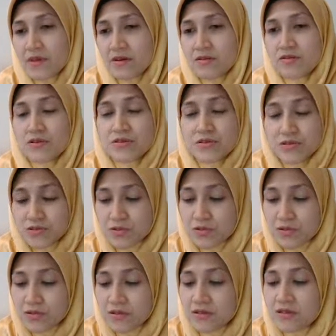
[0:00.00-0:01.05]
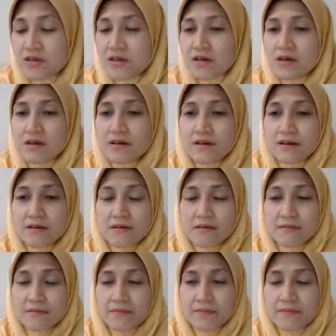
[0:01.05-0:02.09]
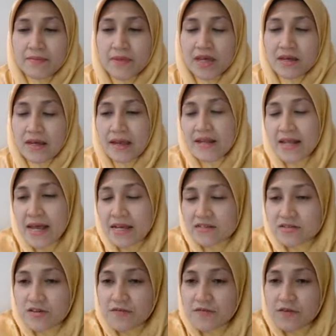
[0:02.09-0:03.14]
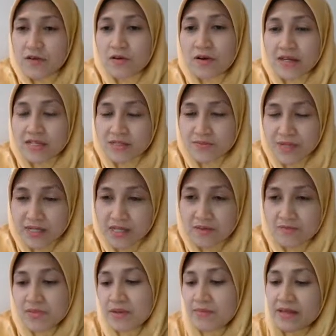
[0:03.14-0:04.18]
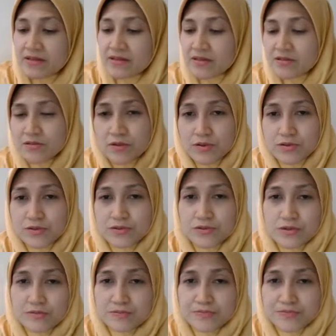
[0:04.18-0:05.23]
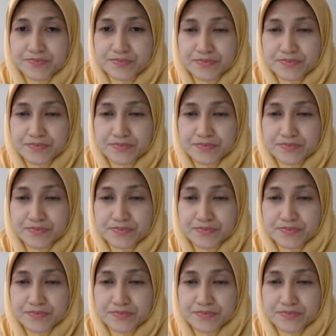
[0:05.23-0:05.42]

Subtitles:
a control, um, an act of law has been implemented to control.